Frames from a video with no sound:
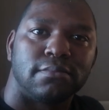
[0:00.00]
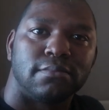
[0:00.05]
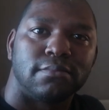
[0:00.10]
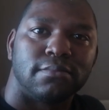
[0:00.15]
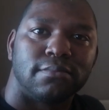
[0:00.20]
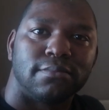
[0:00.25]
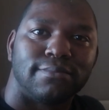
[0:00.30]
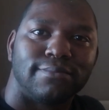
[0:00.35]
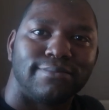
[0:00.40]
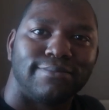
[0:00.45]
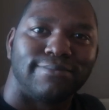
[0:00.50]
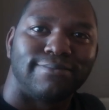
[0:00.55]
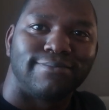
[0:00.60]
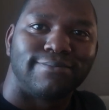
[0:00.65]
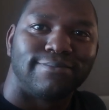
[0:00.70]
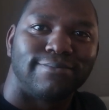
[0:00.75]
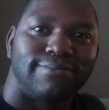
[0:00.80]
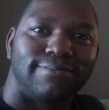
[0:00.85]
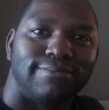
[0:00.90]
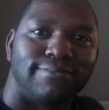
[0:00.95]

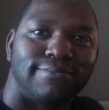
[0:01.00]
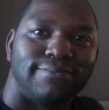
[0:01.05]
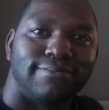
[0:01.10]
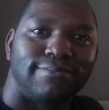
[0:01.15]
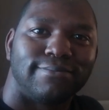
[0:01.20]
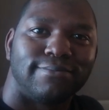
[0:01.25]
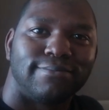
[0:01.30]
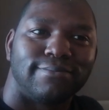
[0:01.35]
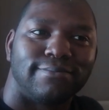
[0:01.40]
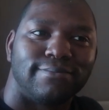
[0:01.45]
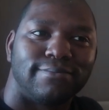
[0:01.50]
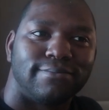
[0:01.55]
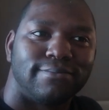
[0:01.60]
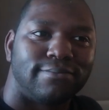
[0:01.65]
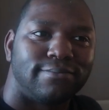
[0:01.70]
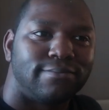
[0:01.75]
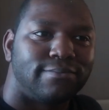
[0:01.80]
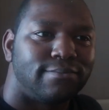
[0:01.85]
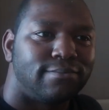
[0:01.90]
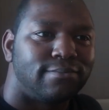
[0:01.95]

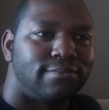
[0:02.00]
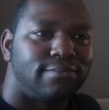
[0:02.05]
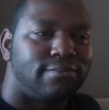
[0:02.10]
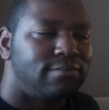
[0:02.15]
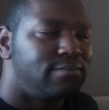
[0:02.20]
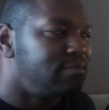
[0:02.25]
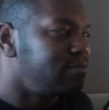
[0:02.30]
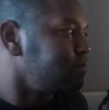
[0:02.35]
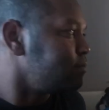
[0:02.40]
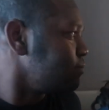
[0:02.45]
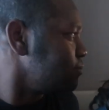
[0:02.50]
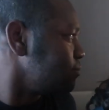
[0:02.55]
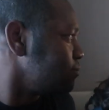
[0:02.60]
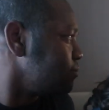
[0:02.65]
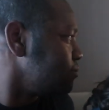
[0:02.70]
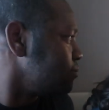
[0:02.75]
[no speech]